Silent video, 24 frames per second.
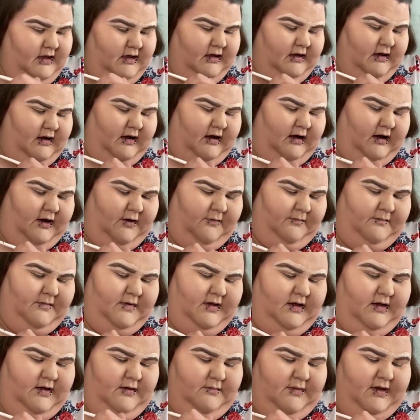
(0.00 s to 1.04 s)
Um,
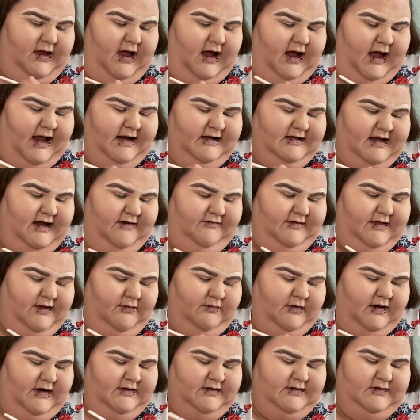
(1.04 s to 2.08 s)
but yeah, I definitely
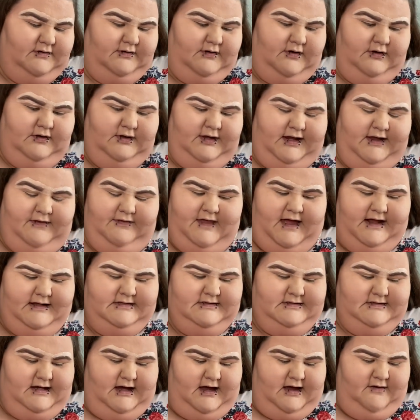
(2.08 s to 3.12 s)
want to go look at that
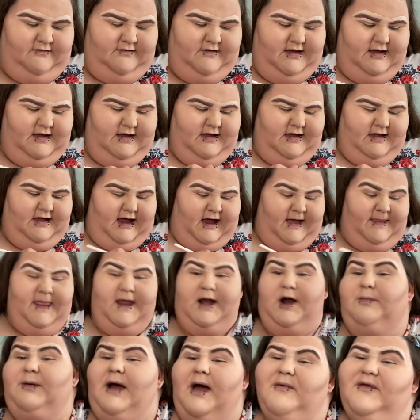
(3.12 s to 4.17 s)
stuff. And then I'll
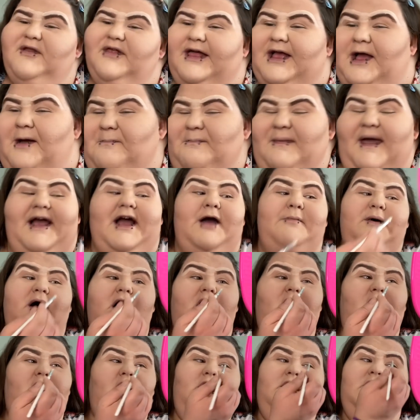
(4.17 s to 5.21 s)
probably do like a makeup
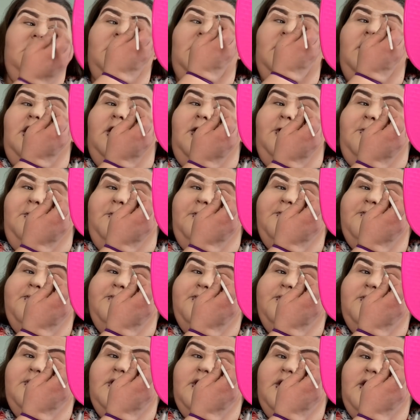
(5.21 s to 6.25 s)
haul. Um,
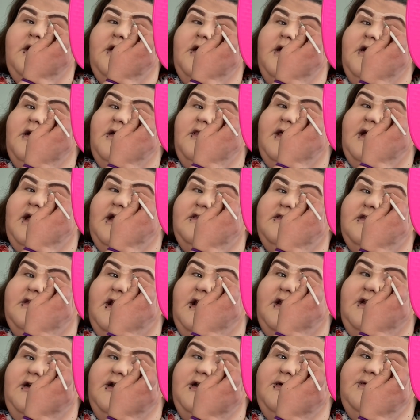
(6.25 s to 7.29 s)
like I said, I
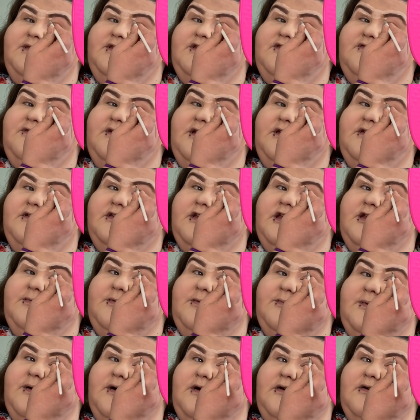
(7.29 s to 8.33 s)
don't know when this video is going to be
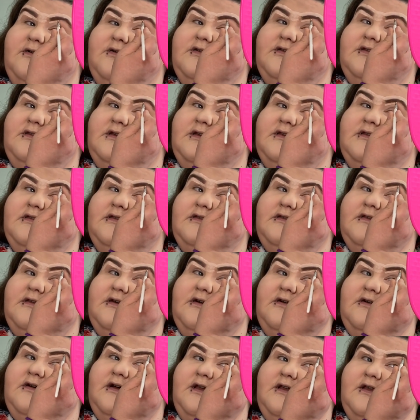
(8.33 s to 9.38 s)
posted,
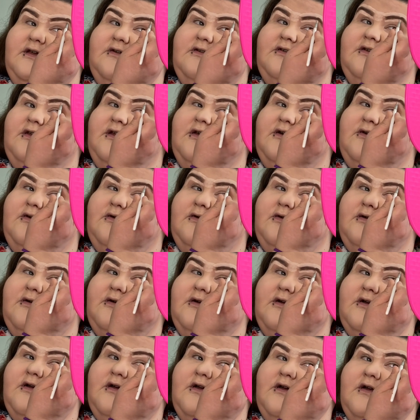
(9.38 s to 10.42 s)
so I don't know
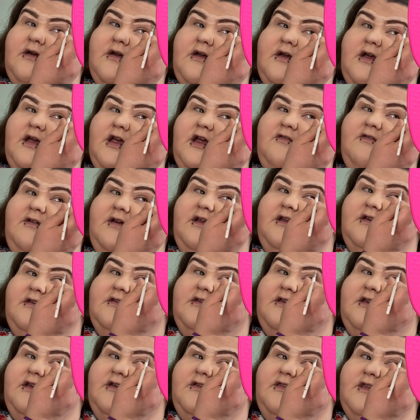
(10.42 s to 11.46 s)
if you're going to
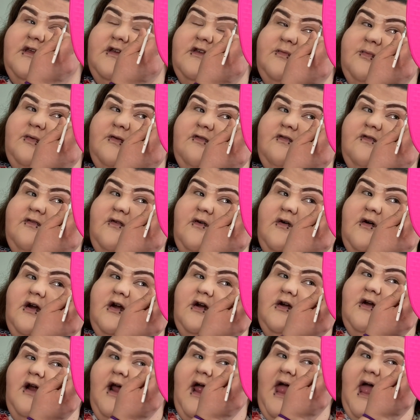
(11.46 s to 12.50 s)
see this before
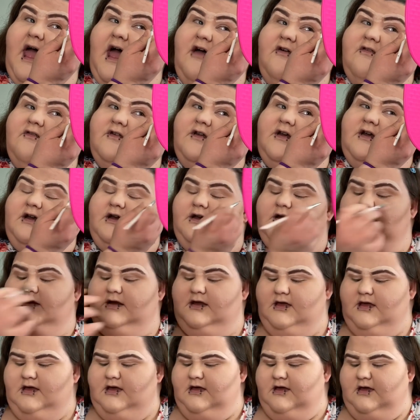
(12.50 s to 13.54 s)
or after.
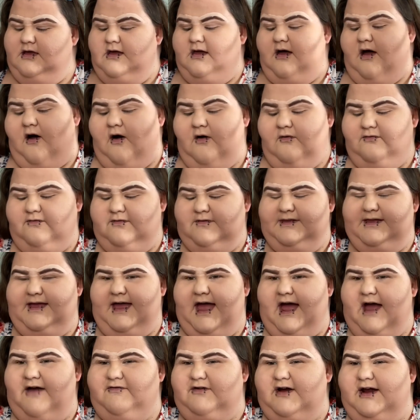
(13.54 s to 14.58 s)
Hopefully
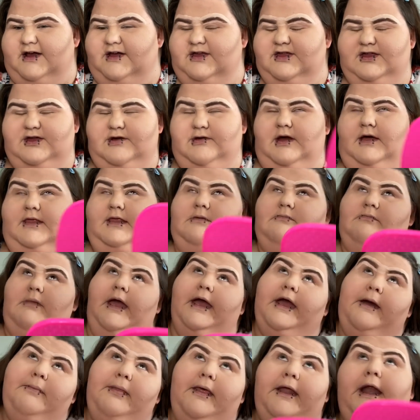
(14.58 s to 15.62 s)
after I can show you all the
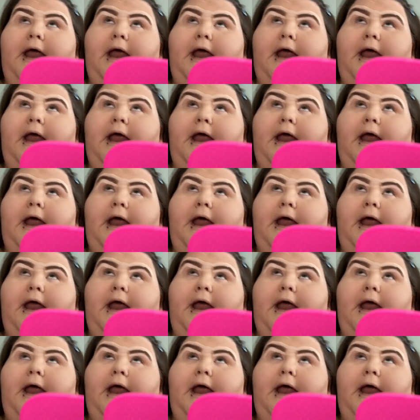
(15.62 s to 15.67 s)
makeup that I